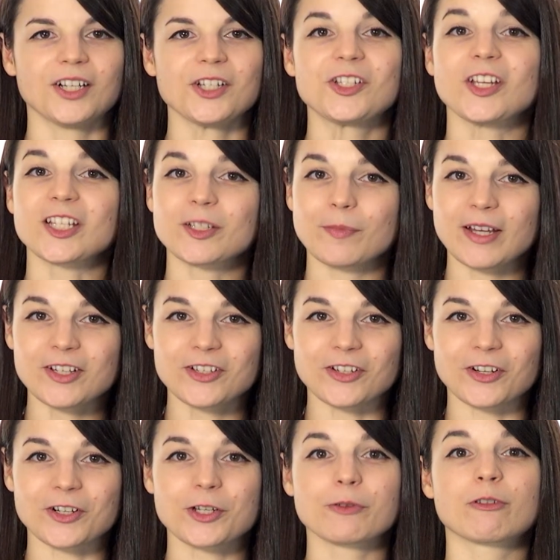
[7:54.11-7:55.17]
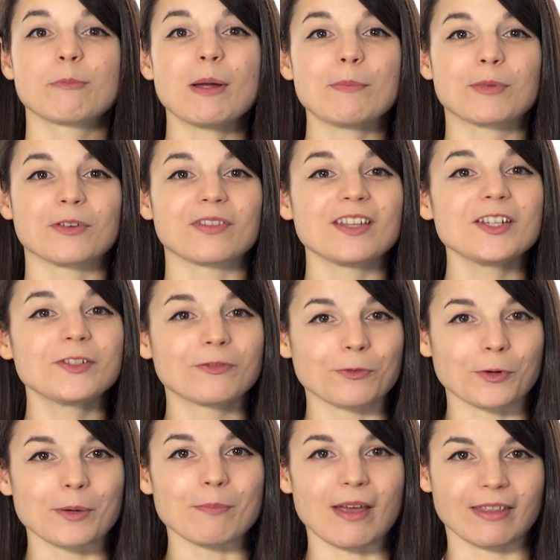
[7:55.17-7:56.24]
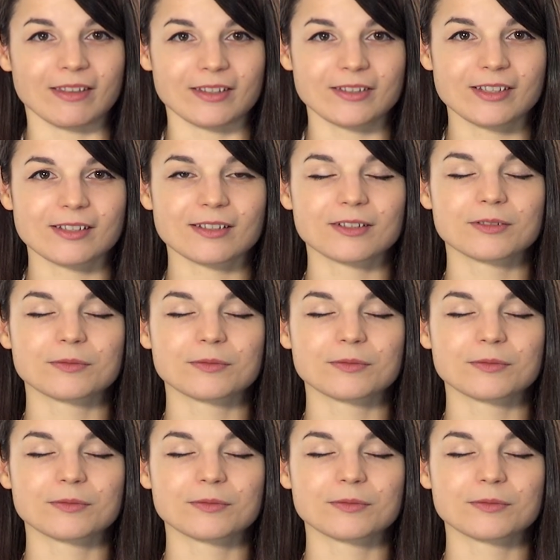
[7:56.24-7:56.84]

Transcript: Just make sure to remember these 4 methods.